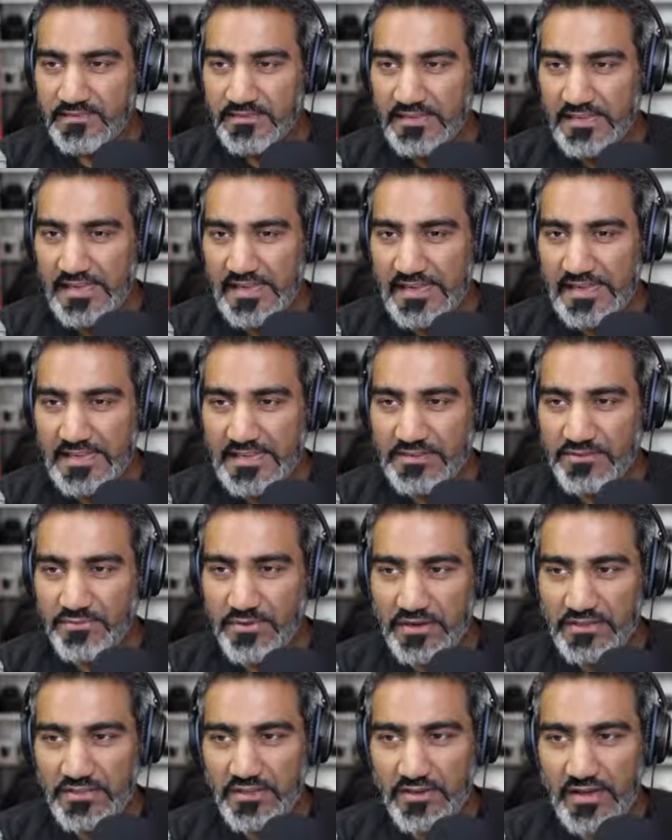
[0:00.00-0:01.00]
And
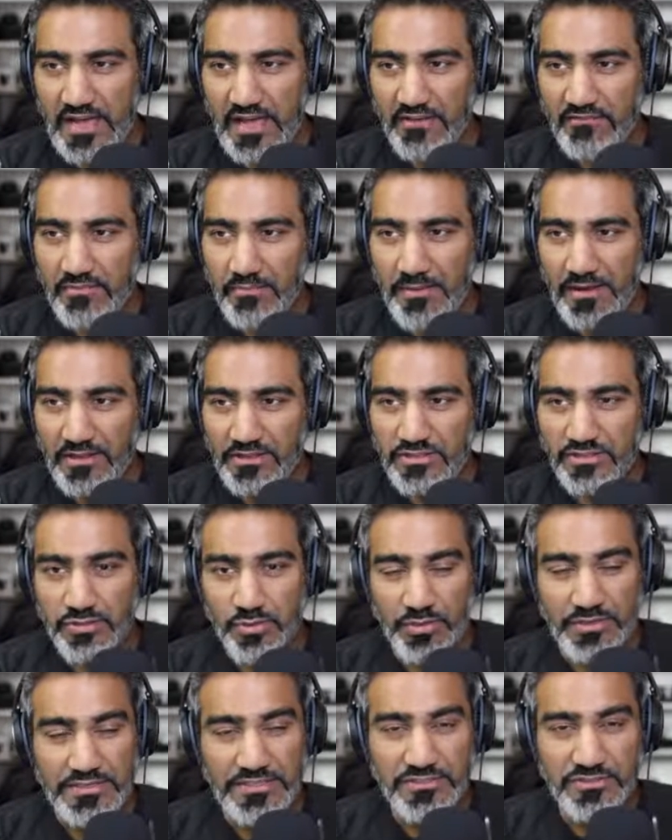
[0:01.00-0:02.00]
right now I have about
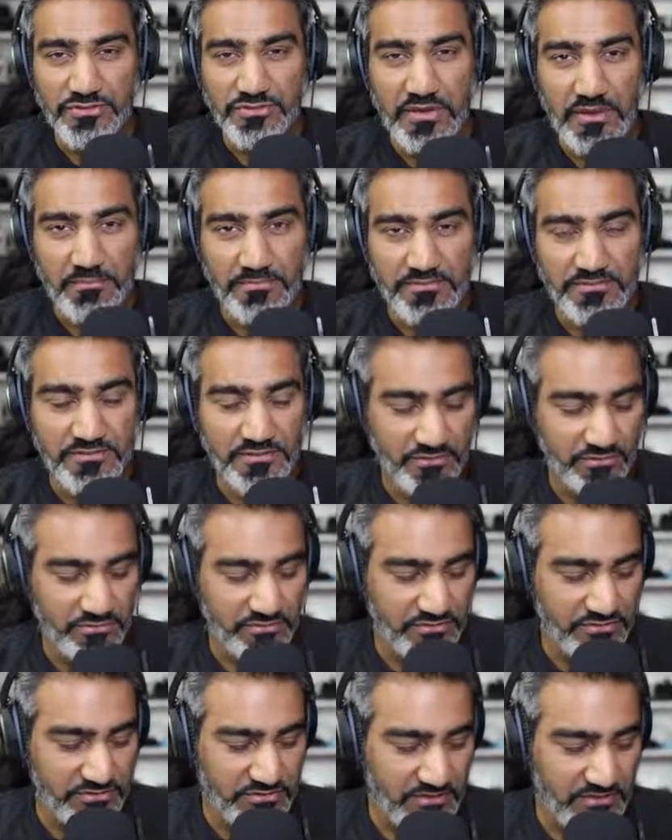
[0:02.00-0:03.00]
22
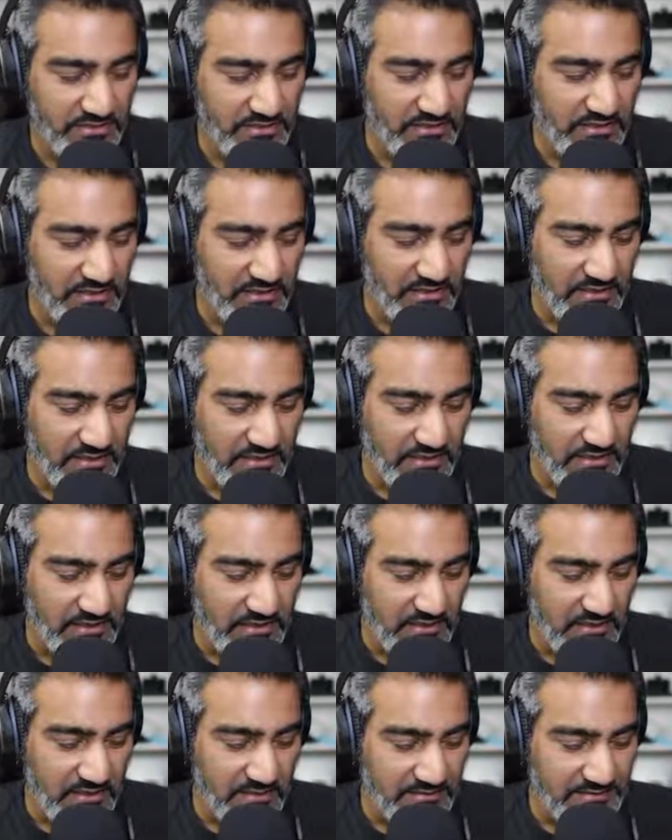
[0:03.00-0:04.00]
episodes
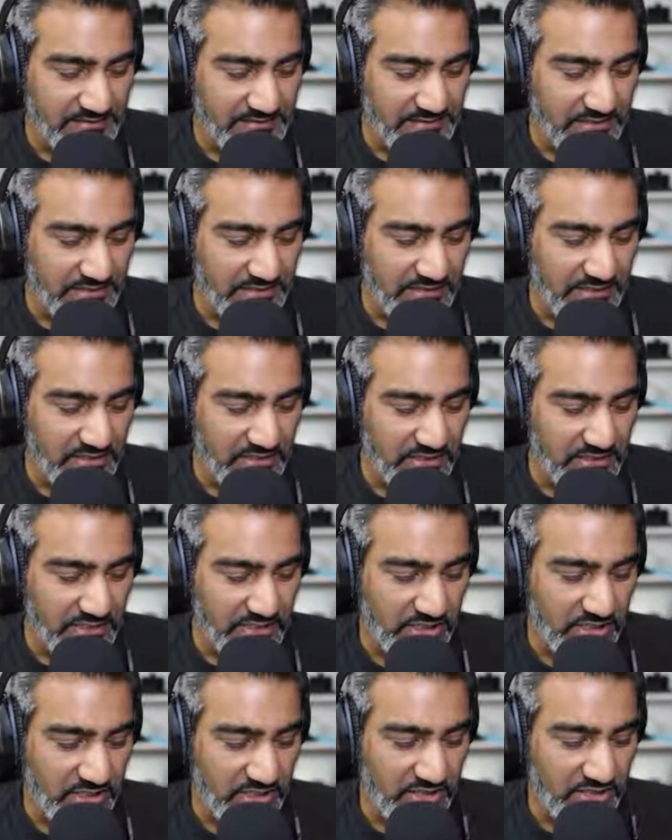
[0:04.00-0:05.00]
sitting in
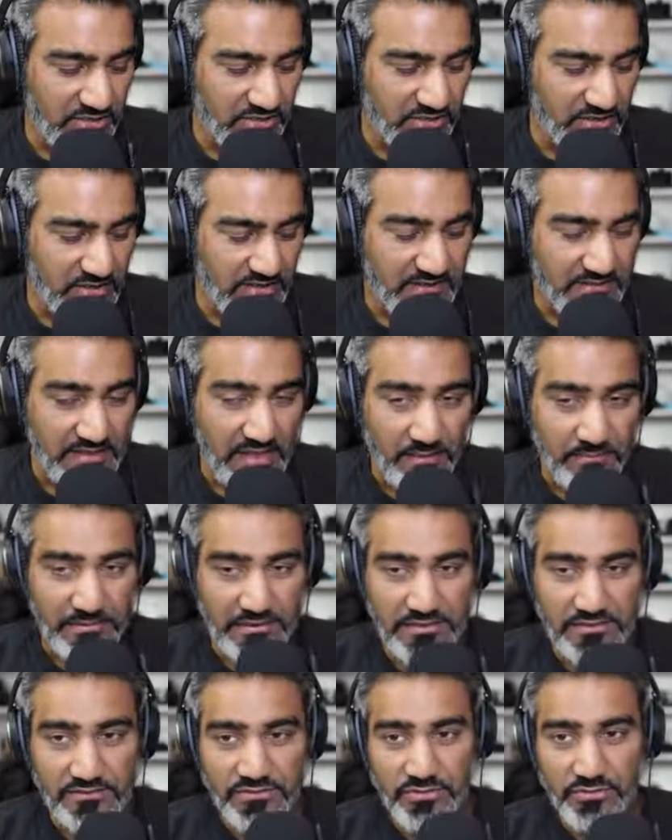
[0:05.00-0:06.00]
here. That
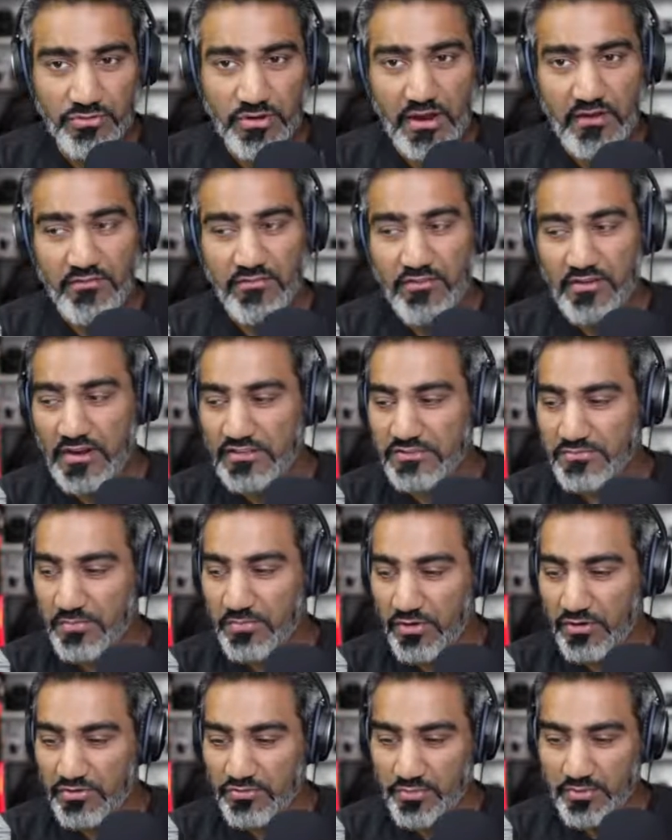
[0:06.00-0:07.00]
means whoever I
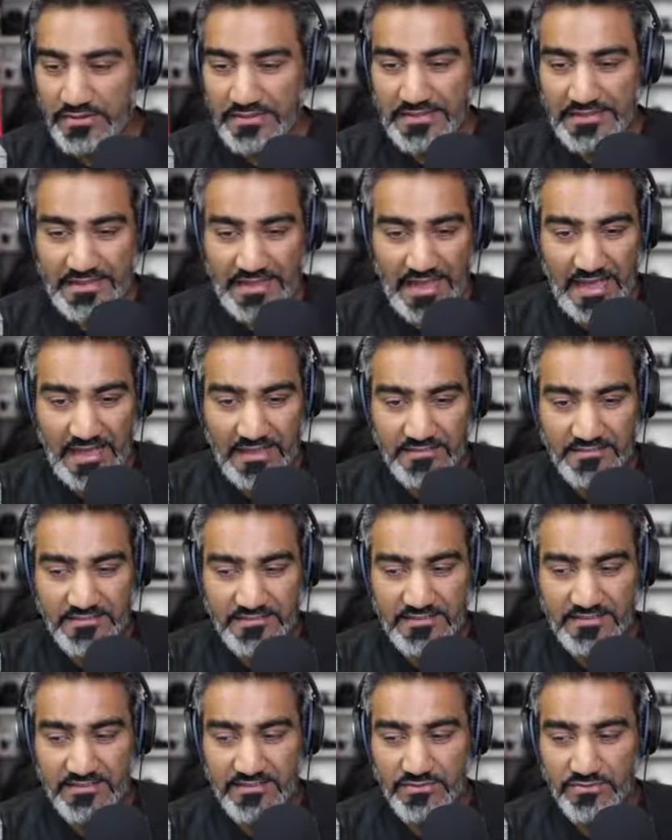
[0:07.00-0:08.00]
spoke with
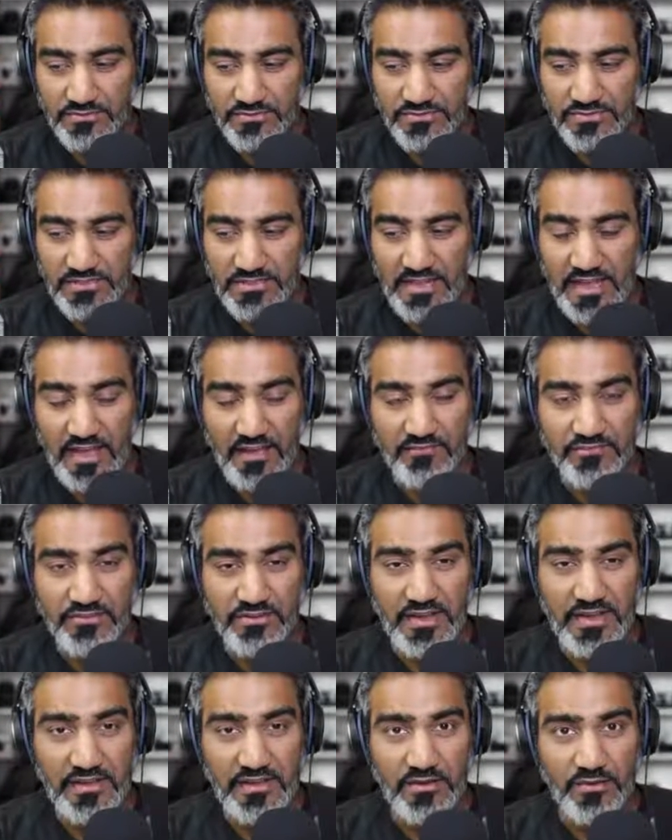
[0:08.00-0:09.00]
last was going to have to
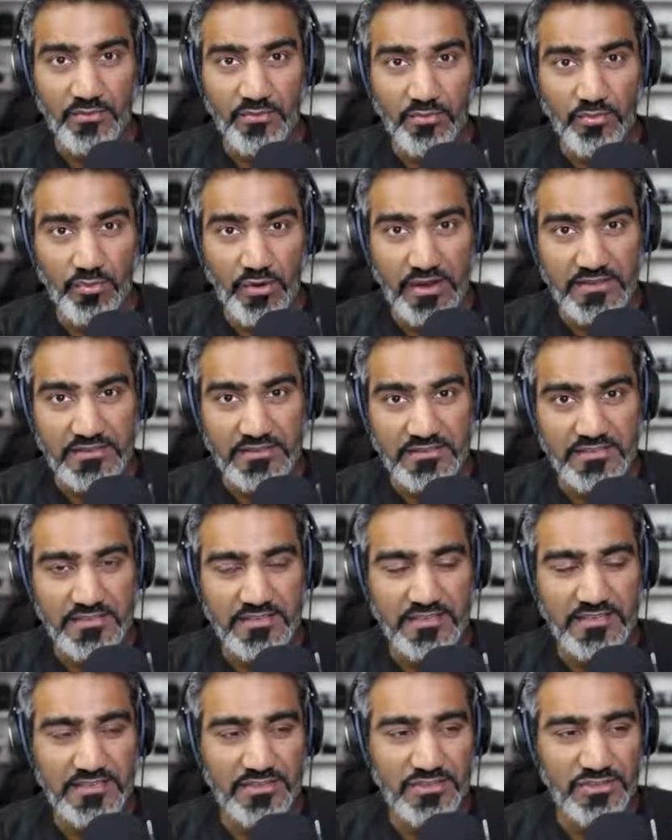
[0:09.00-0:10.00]
wait
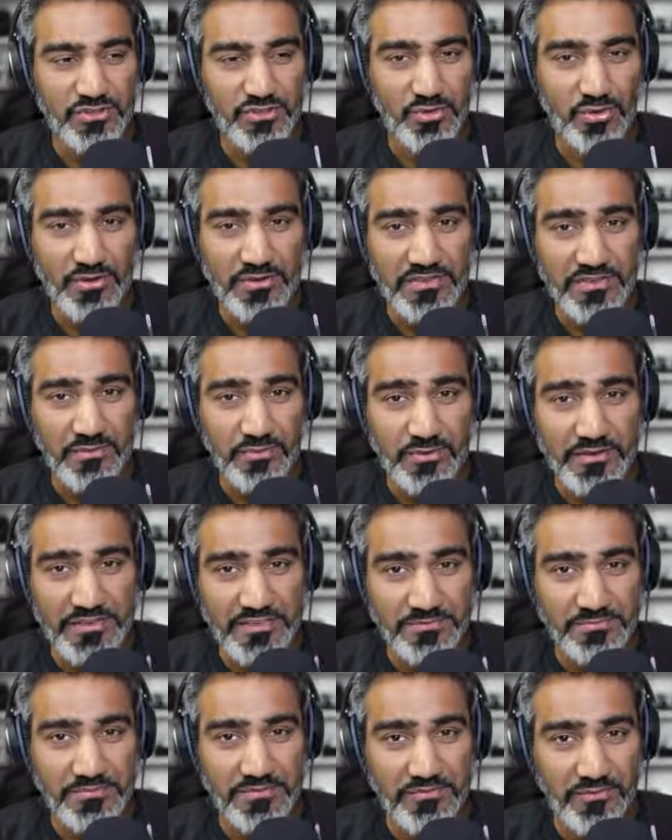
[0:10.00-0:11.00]
20 weeks
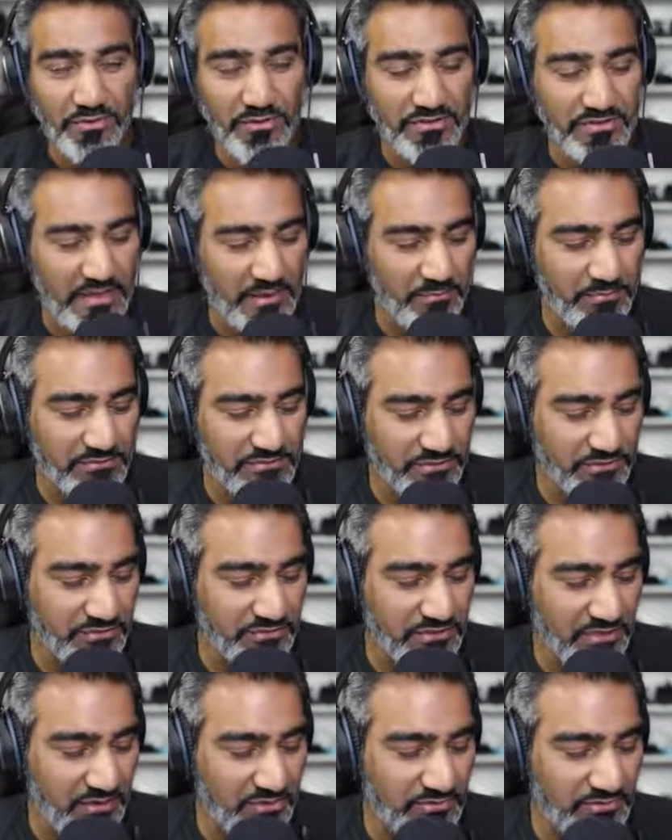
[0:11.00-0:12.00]
before the episode
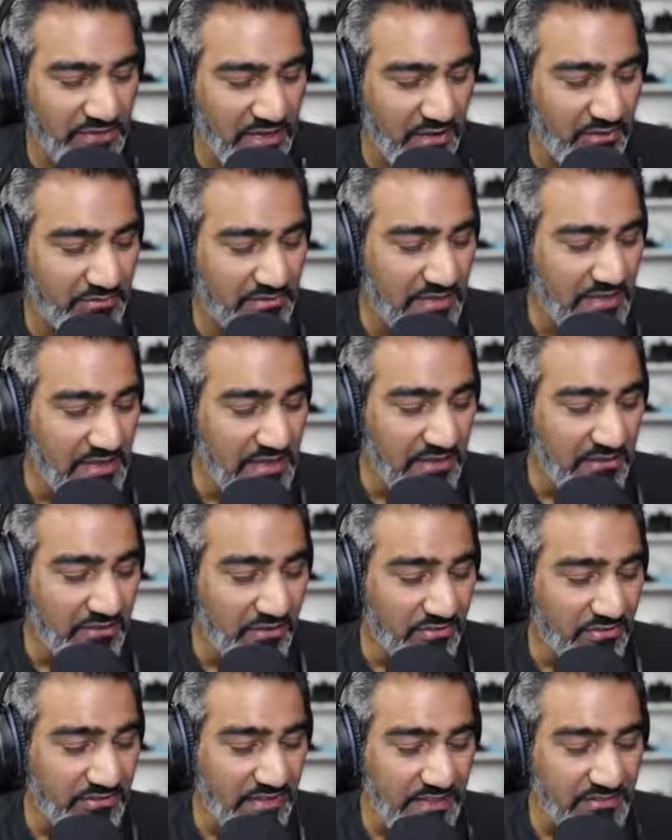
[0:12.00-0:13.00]
goes out. Now
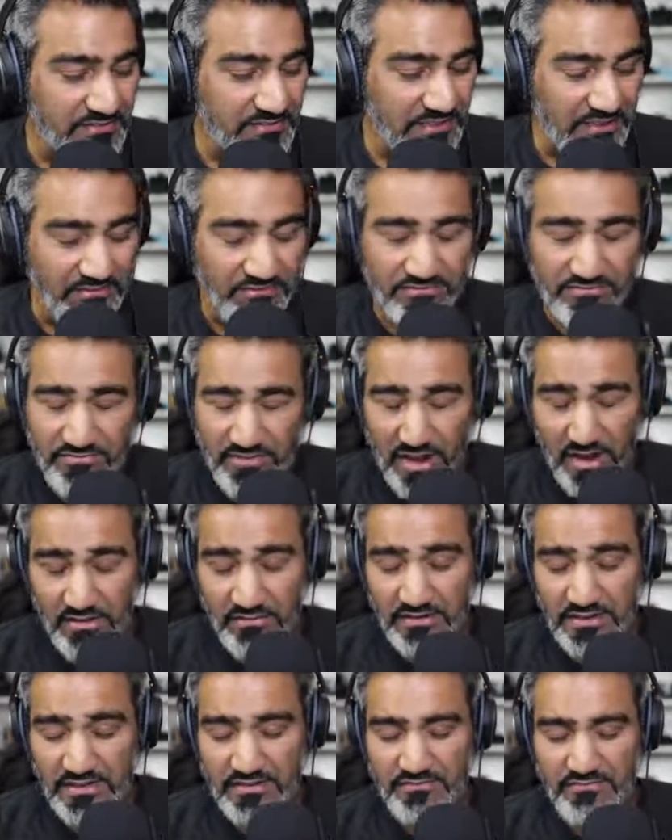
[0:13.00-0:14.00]
that's a
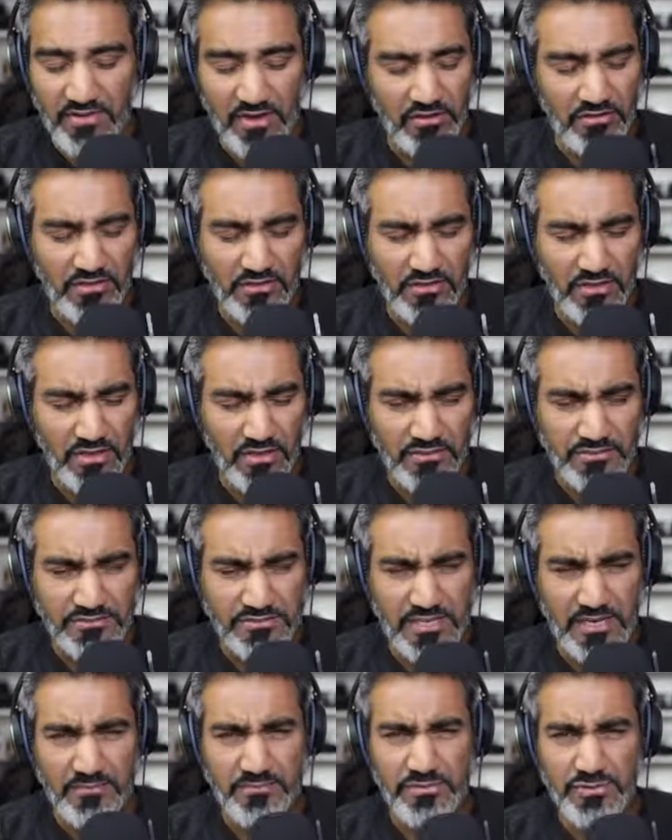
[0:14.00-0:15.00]
very, very long
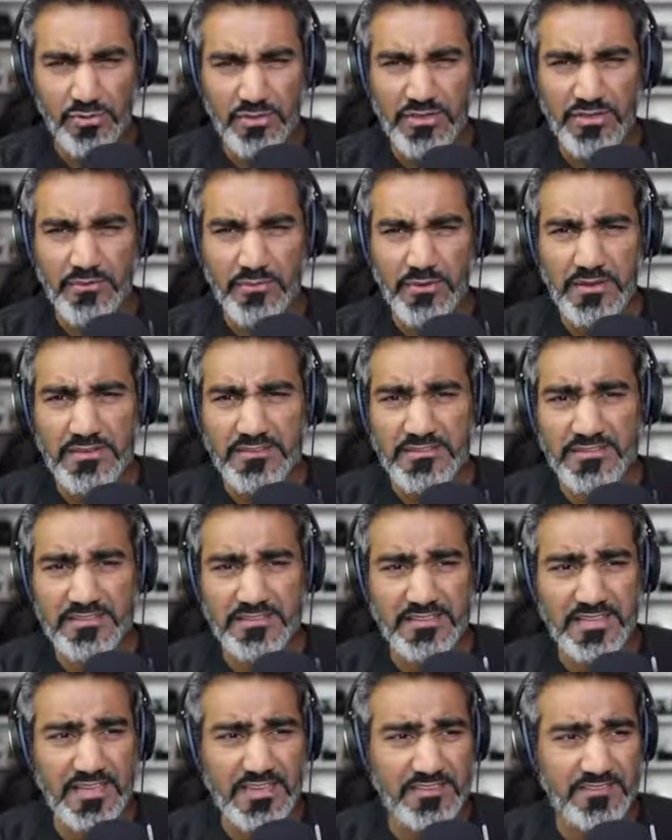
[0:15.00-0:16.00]
time. 20 weeks is
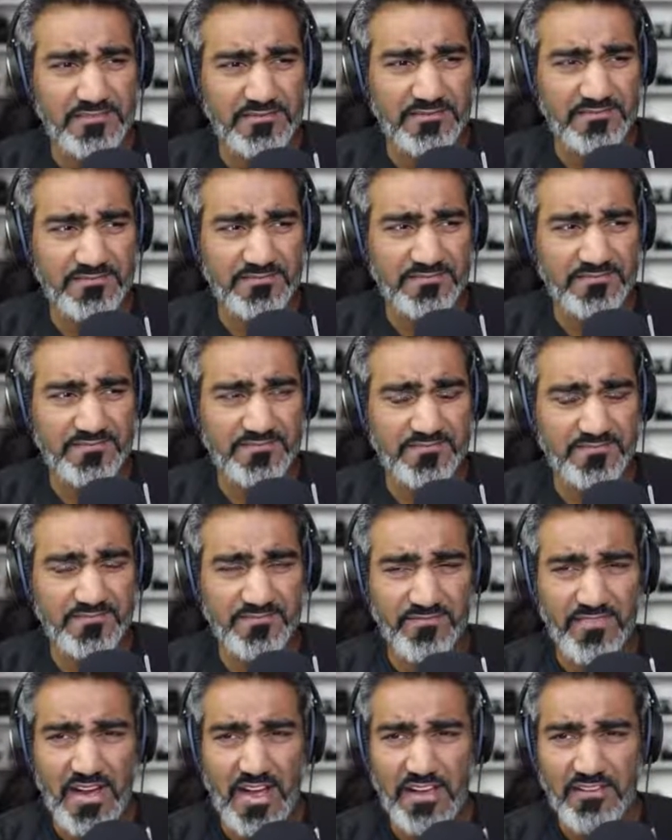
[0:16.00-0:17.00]
like
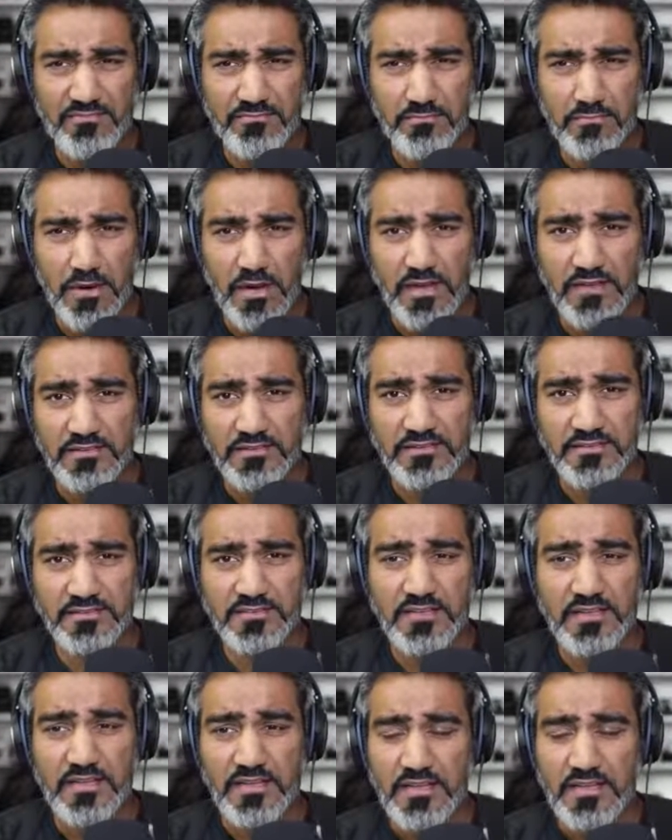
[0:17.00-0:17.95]
5 months.